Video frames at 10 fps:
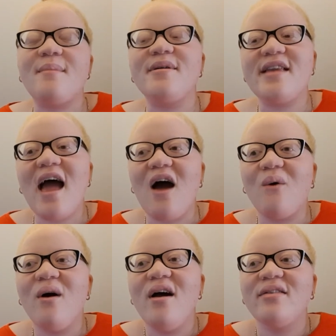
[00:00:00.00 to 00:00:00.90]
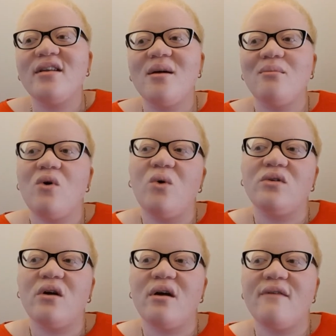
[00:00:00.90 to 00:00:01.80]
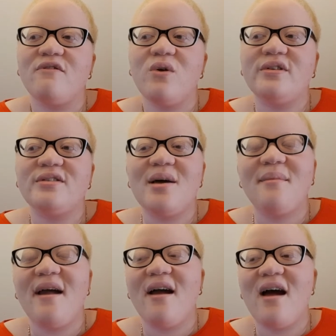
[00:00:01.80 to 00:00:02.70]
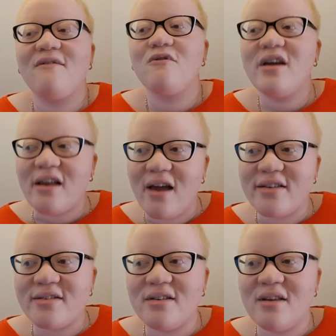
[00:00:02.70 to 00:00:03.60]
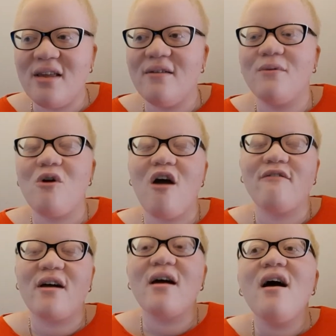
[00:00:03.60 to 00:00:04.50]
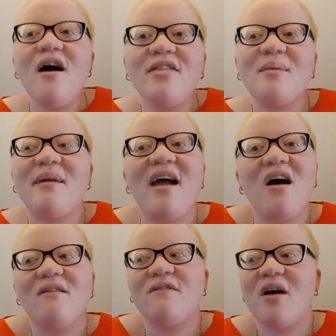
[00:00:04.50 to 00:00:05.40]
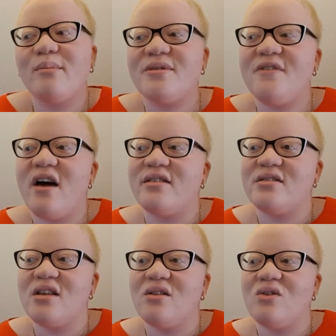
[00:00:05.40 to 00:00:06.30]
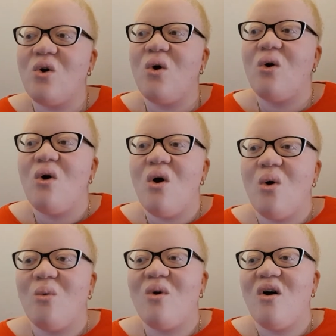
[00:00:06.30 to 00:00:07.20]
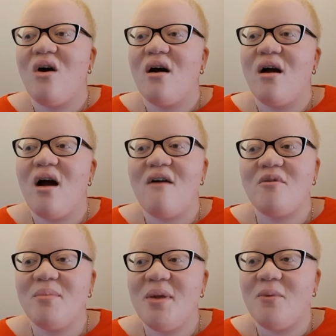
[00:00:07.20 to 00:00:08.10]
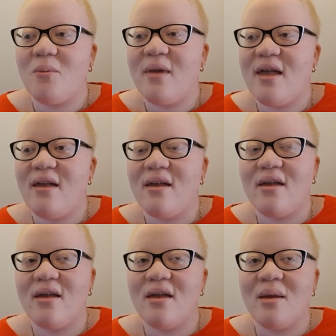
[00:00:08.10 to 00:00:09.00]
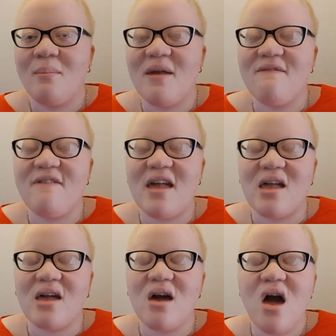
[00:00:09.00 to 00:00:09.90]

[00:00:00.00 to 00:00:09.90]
But now that I'm older, I've noticed that I've realized that my health comes first and not what other people may think.